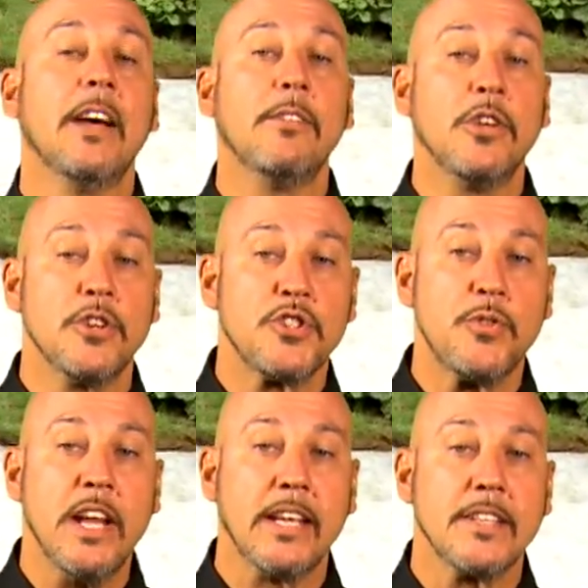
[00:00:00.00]
level your
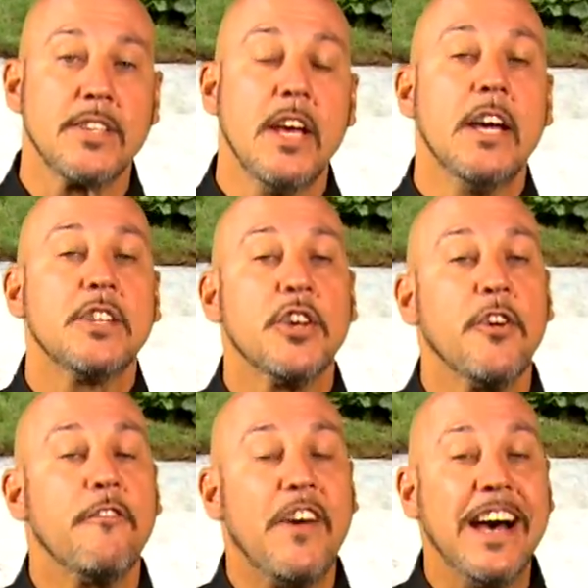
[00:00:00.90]
strings to the
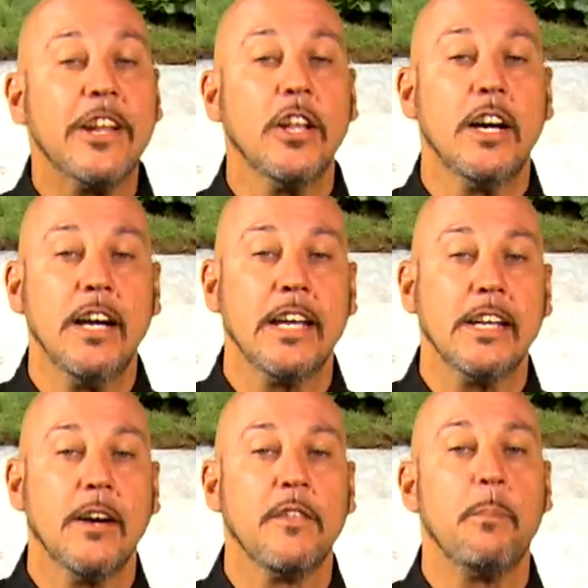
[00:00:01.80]
final height
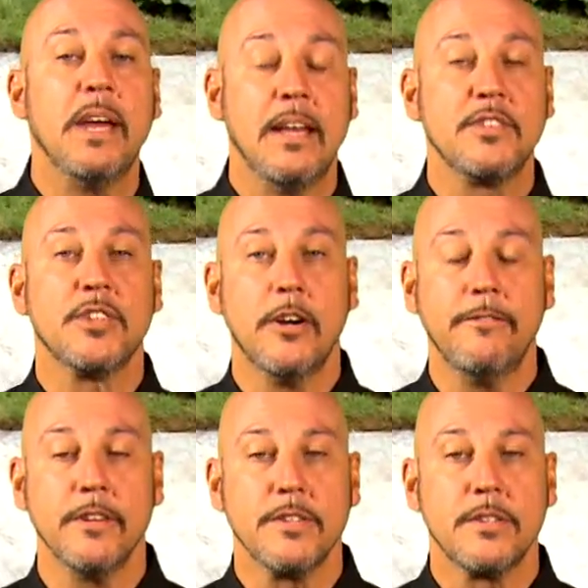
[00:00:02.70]
of the paved
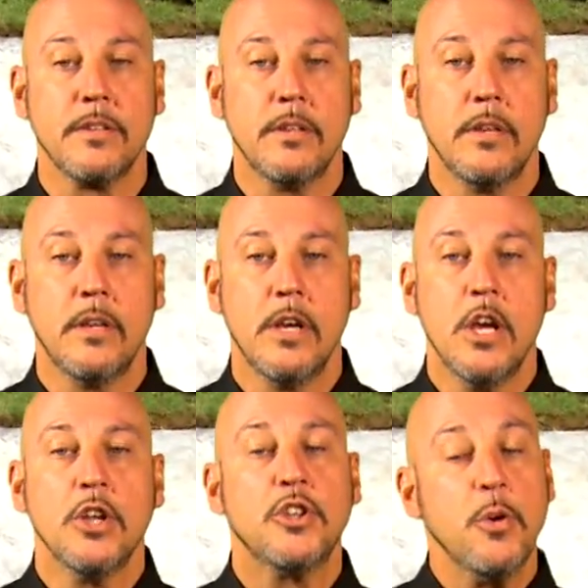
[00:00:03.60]
surface.
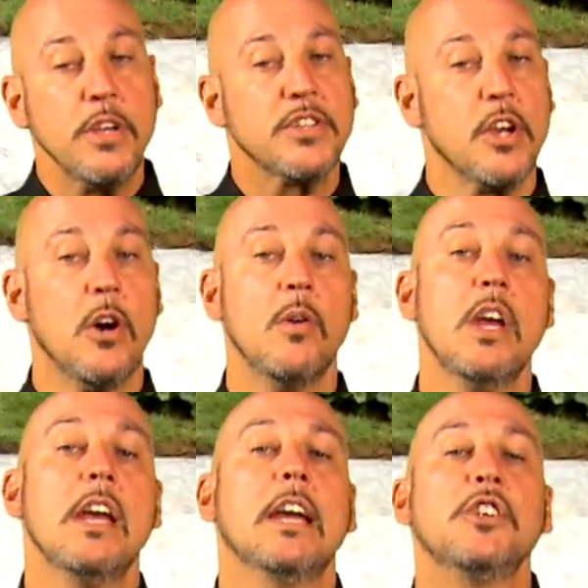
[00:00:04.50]
Doing so,
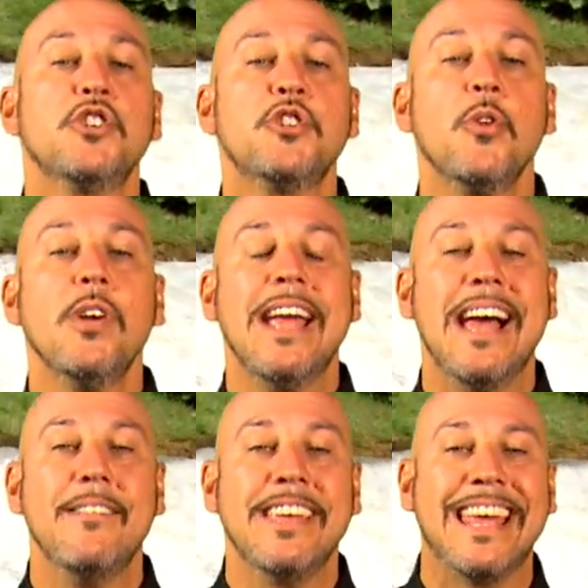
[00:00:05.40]
ensure
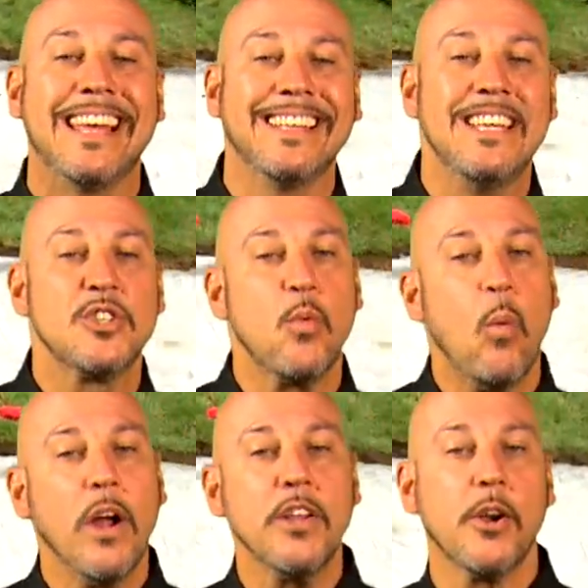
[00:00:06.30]
having at least
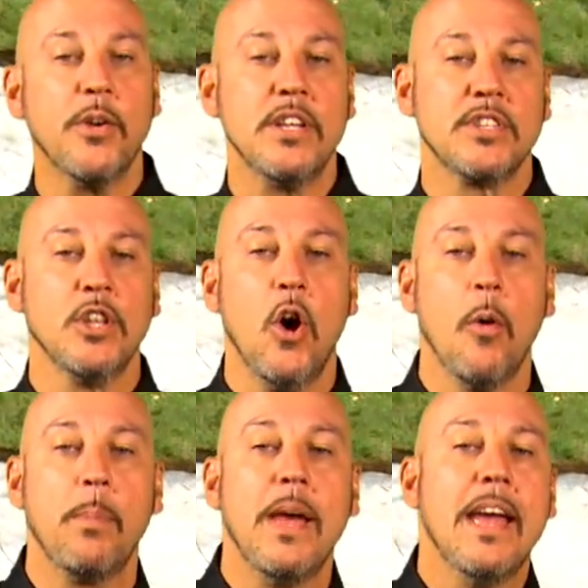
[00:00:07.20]
1 degree
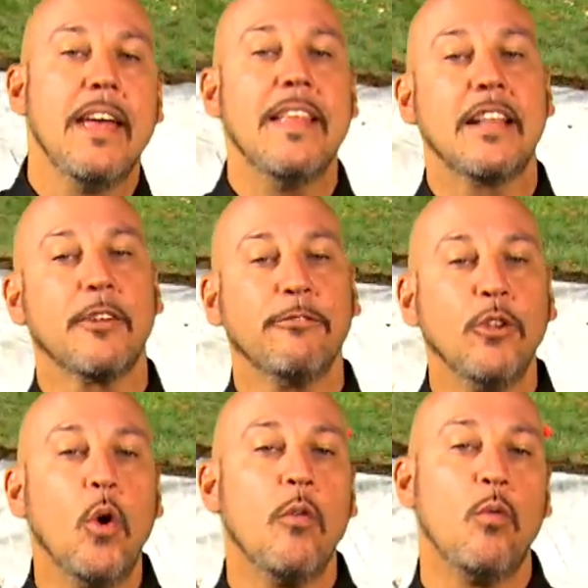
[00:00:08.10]
slope and that the
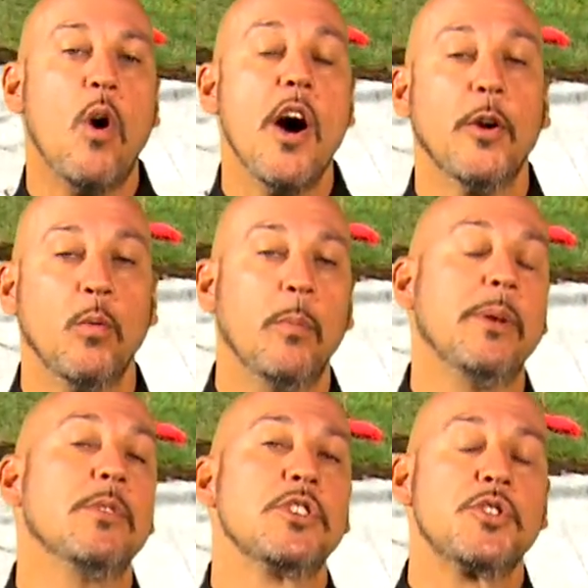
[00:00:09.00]
flow of water will be
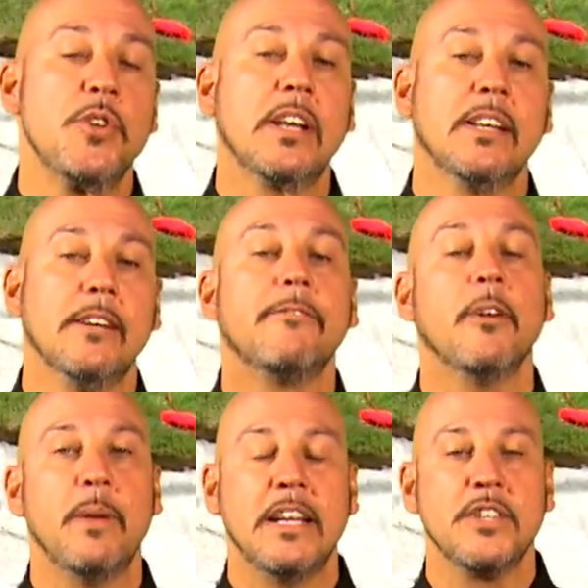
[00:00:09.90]
restricted
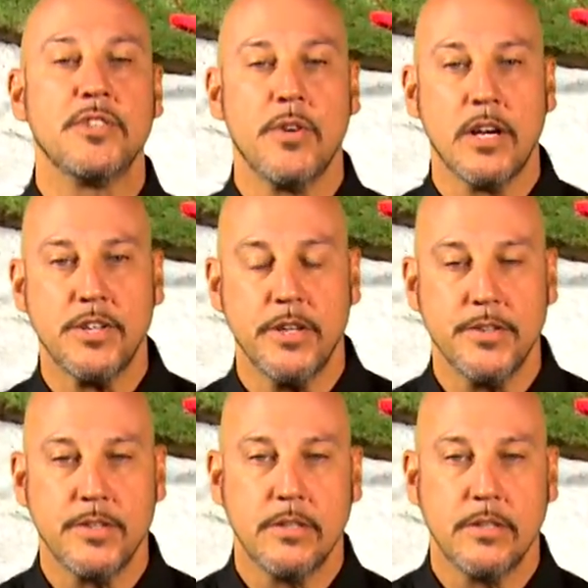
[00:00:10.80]
from any structures.